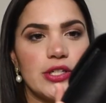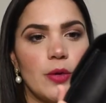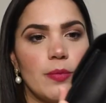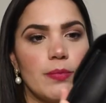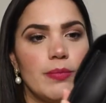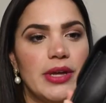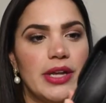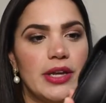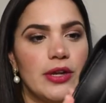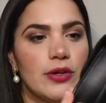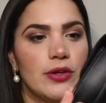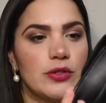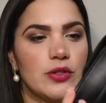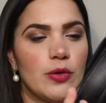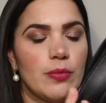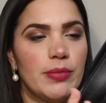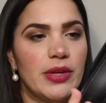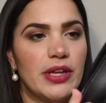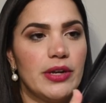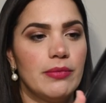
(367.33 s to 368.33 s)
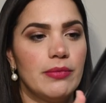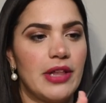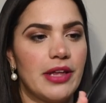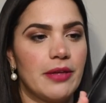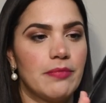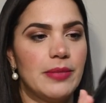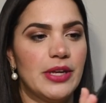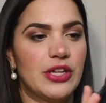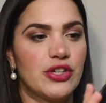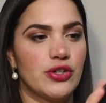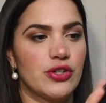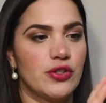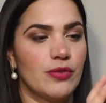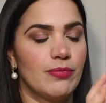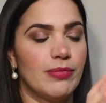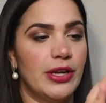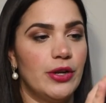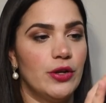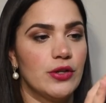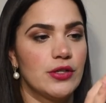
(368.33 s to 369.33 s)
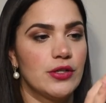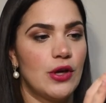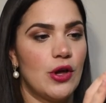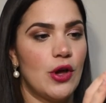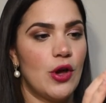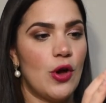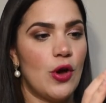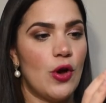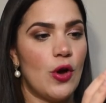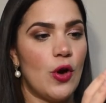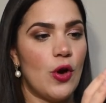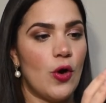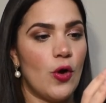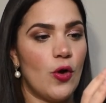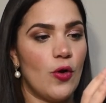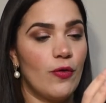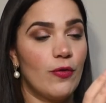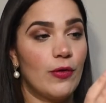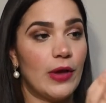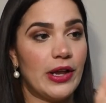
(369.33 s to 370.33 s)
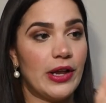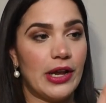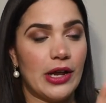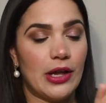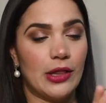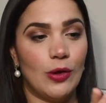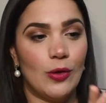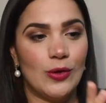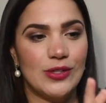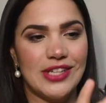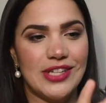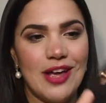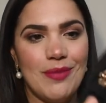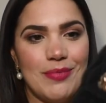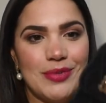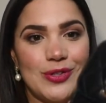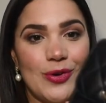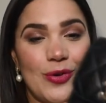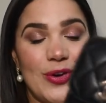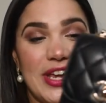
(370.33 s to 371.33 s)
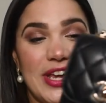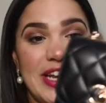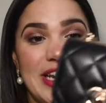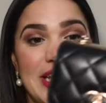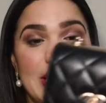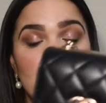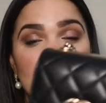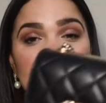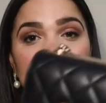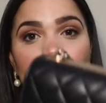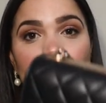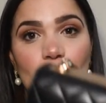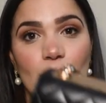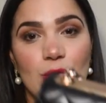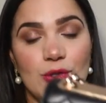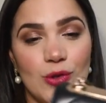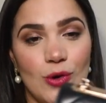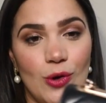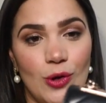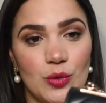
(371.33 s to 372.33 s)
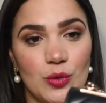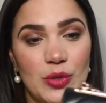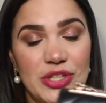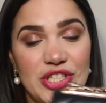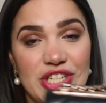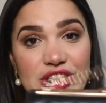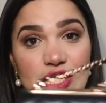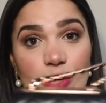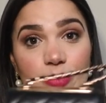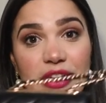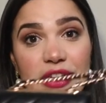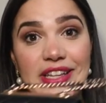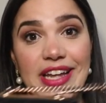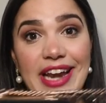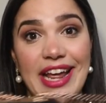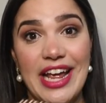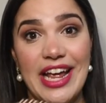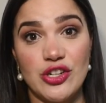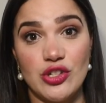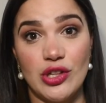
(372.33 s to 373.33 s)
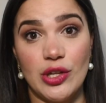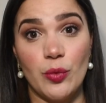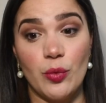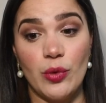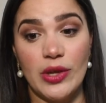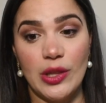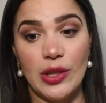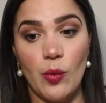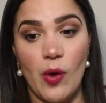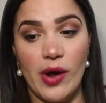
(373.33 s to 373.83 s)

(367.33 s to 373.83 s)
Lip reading: some videos, some pictures, some videos of a close up. So it is with the rose gold, which is something that I actually really